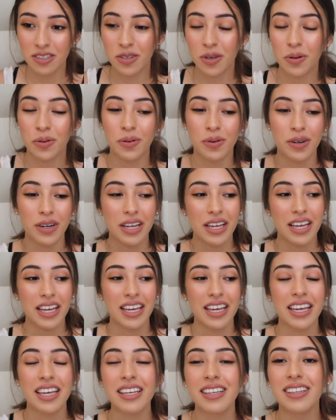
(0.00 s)
So
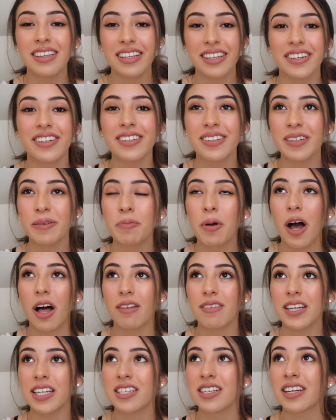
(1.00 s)
it literally
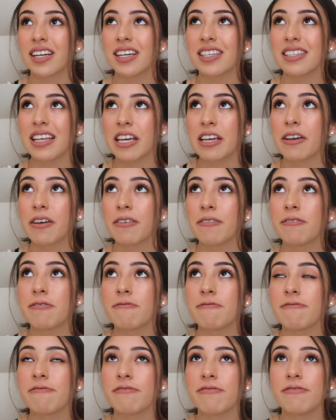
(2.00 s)
probably took us like
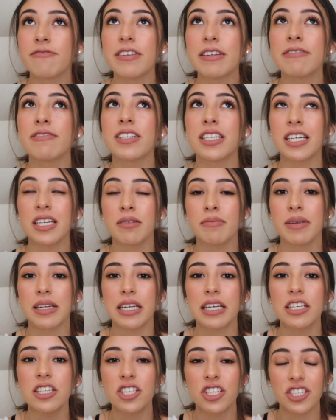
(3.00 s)
15
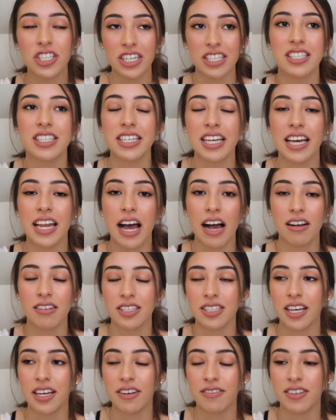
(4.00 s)
minutes just to get
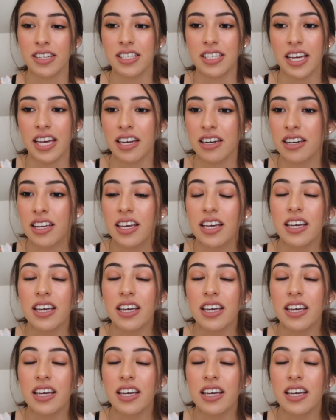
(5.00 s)
outside of the tent.